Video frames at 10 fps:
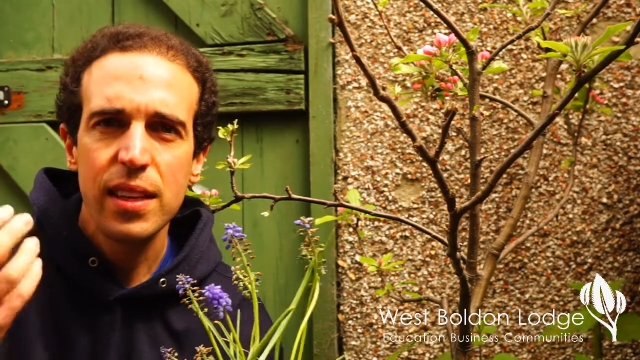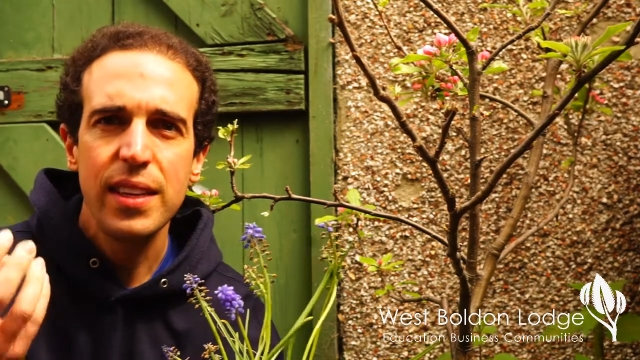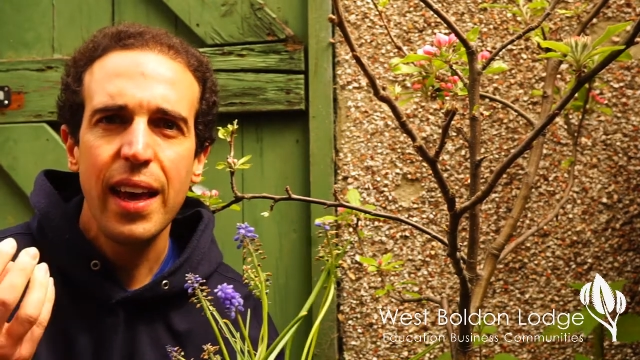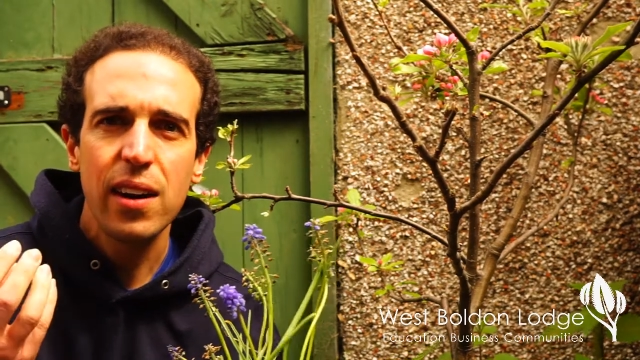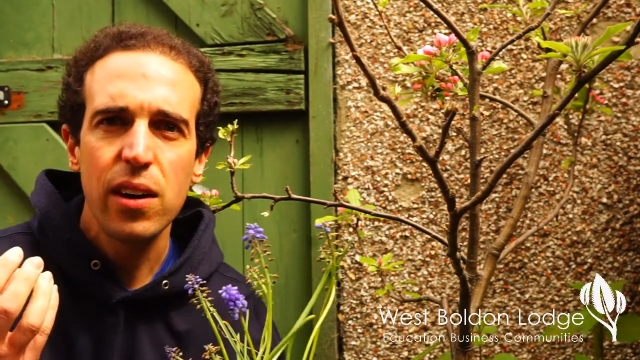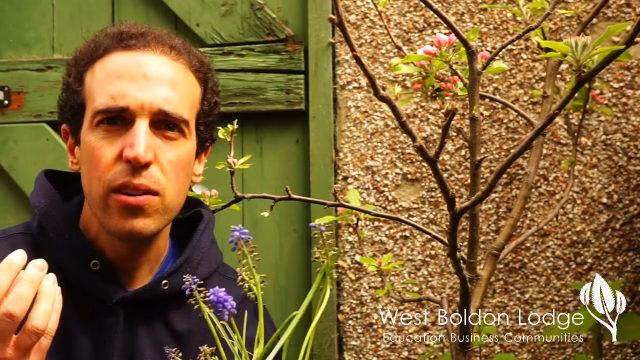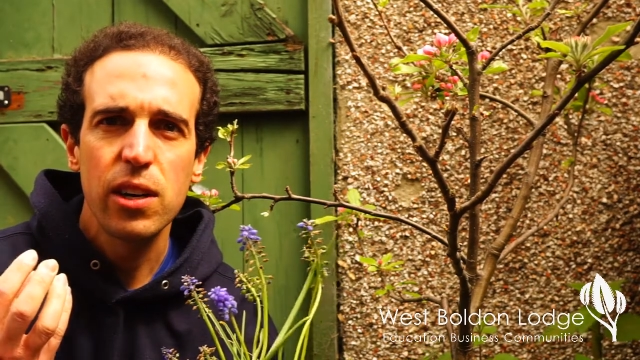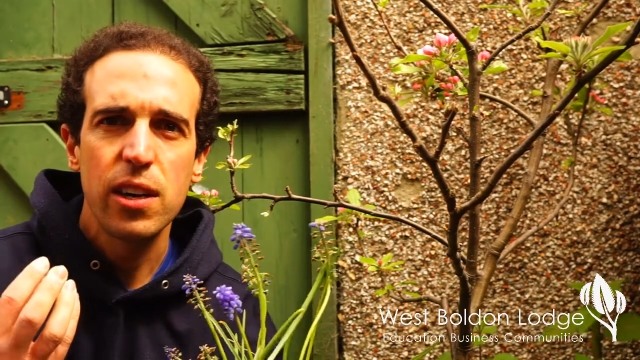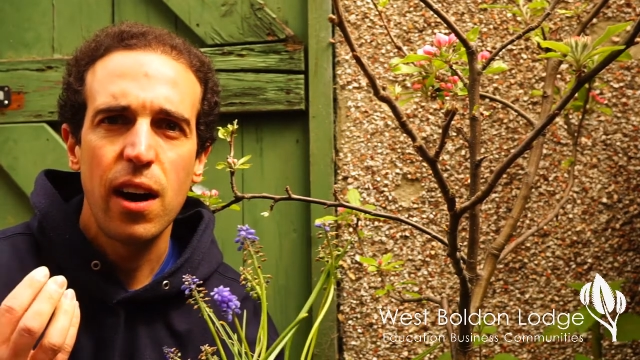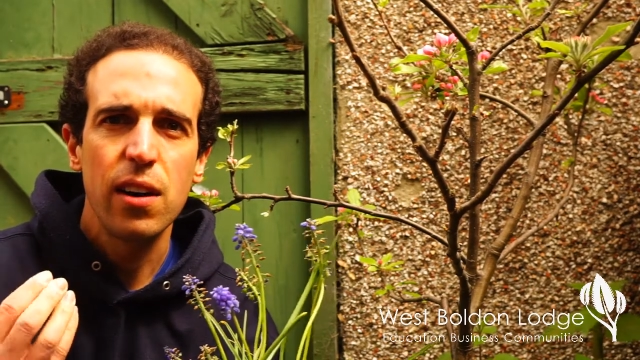yellow
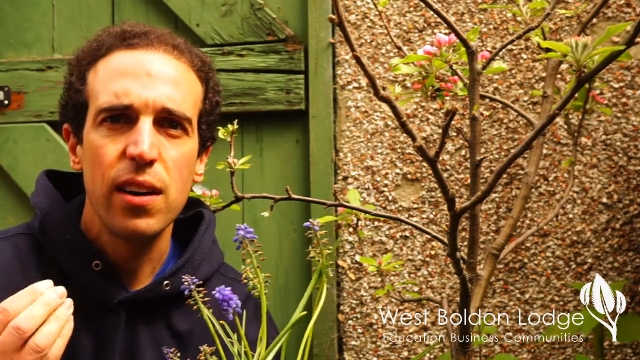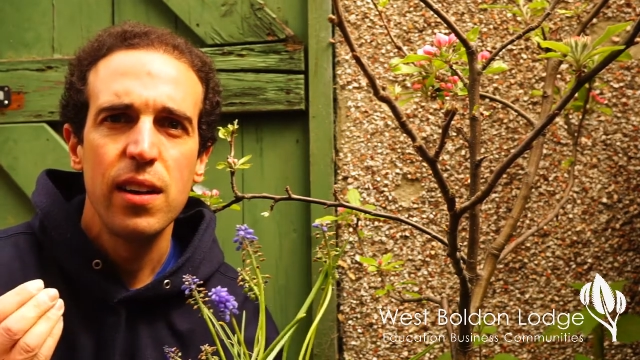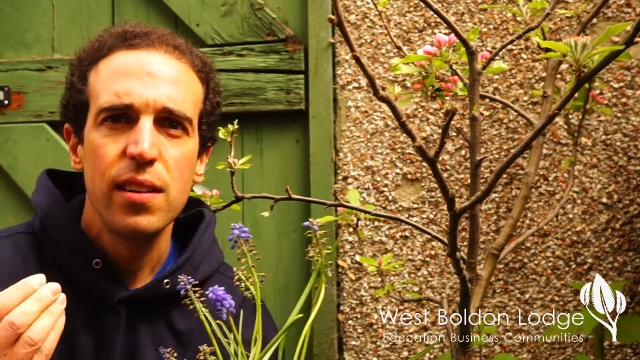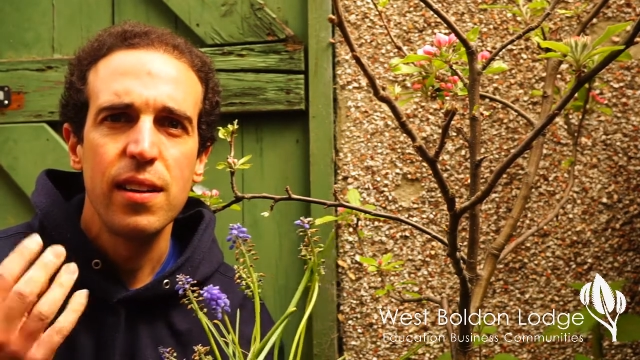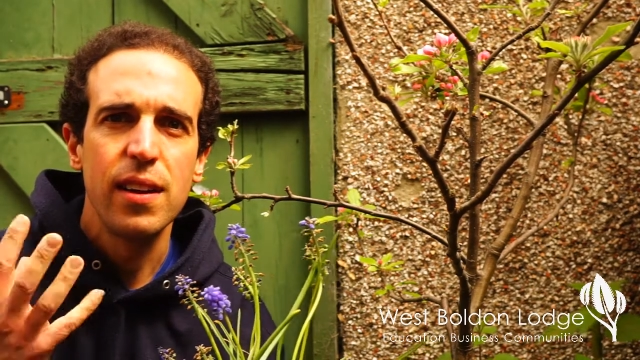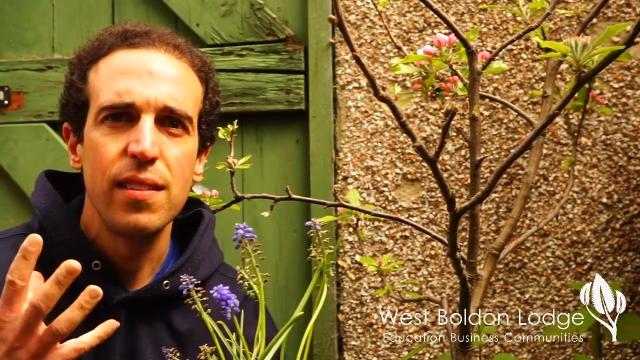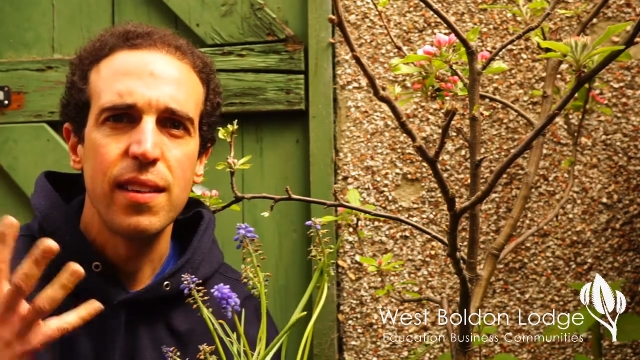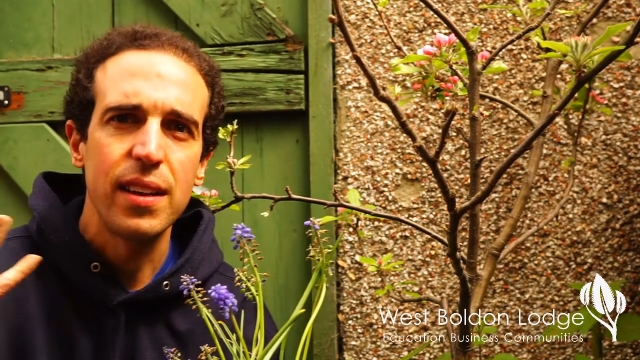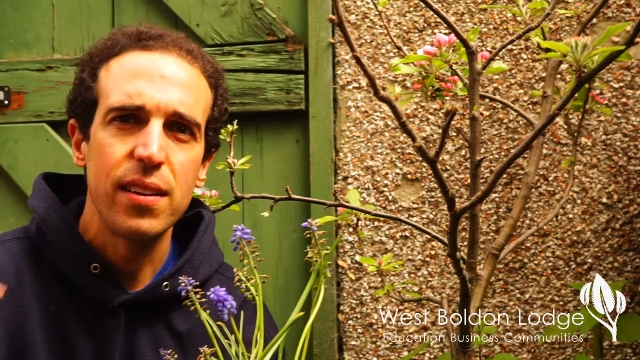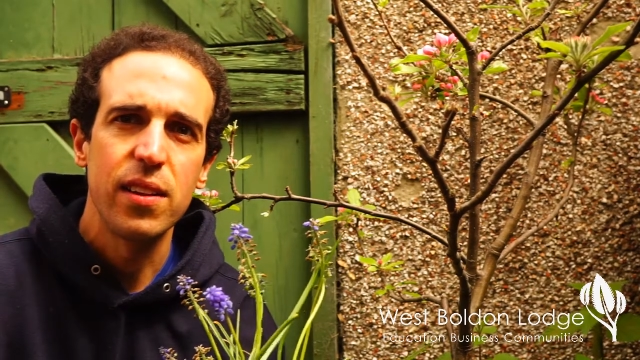clock turns
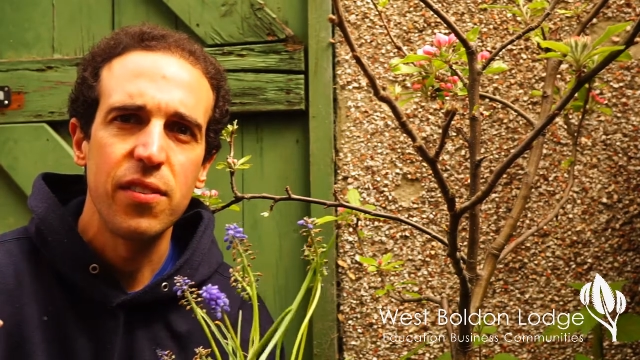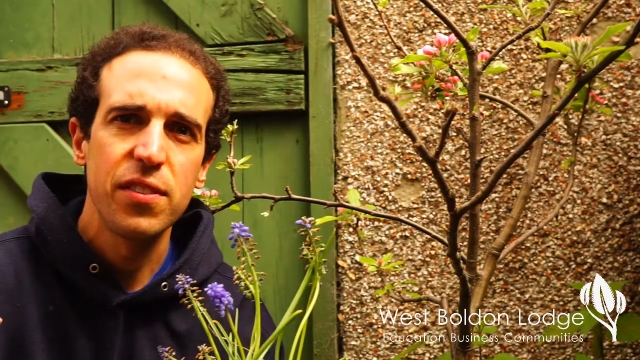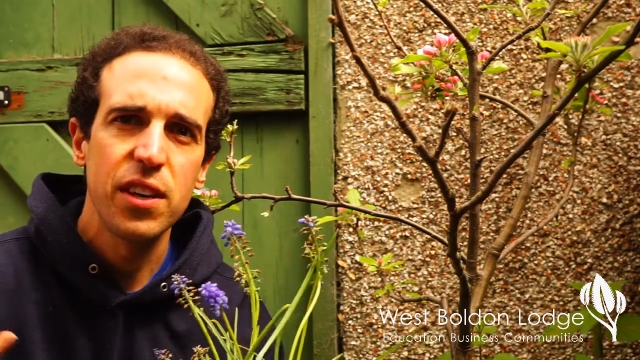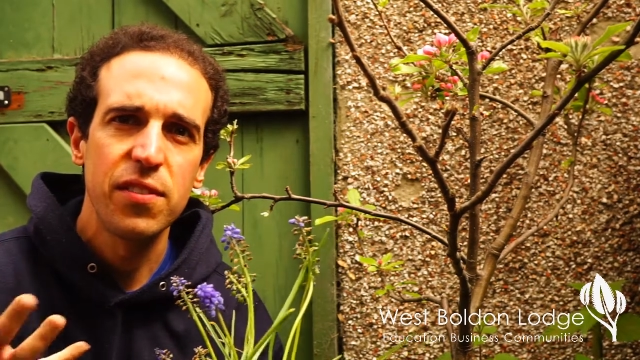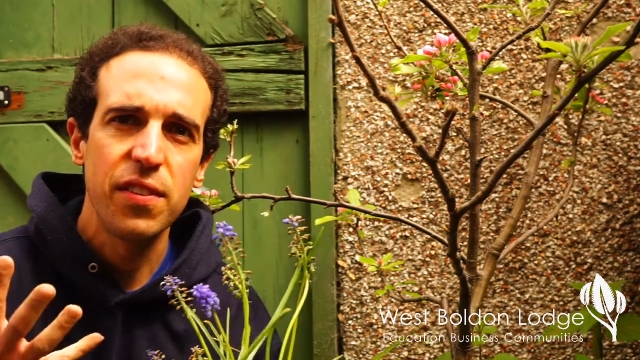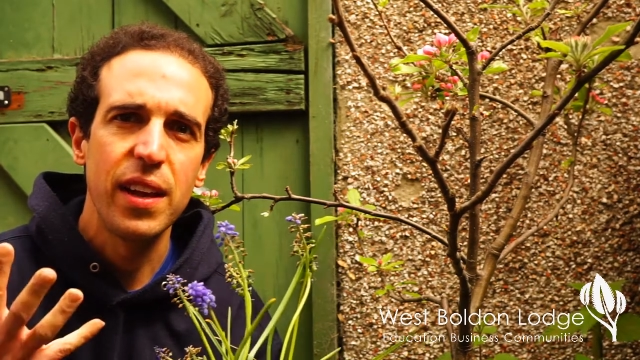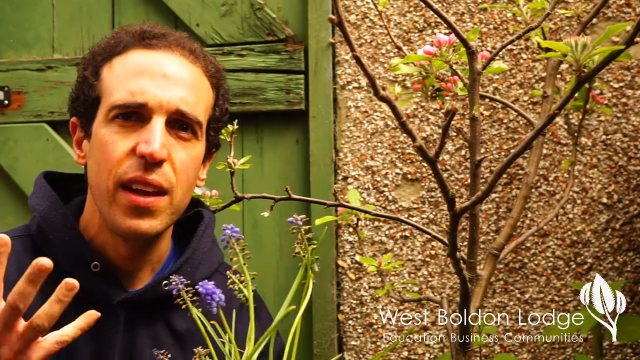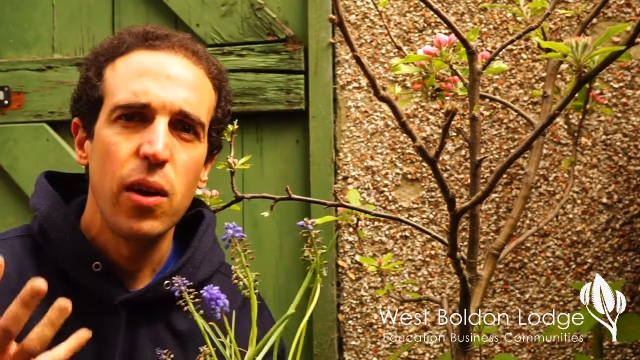into the fluffy